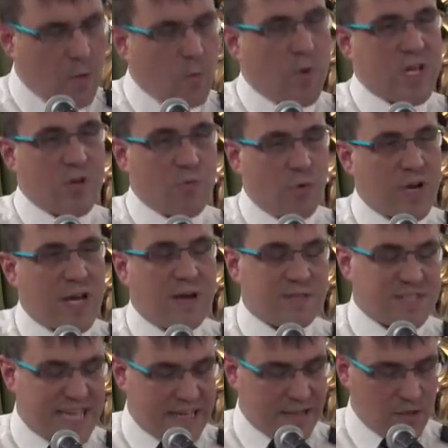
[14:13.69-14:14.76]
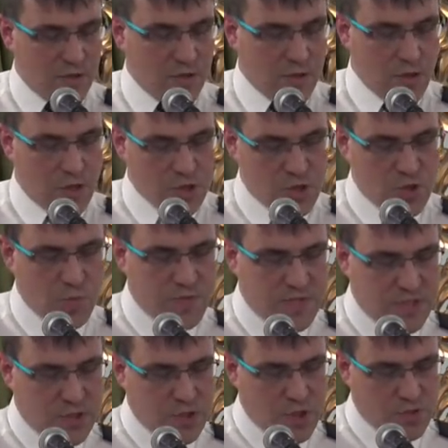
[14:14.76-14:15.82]
when you run out of talent or
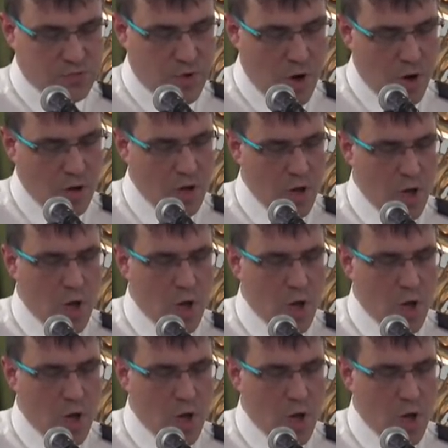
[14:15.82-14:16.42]
something goes wrong,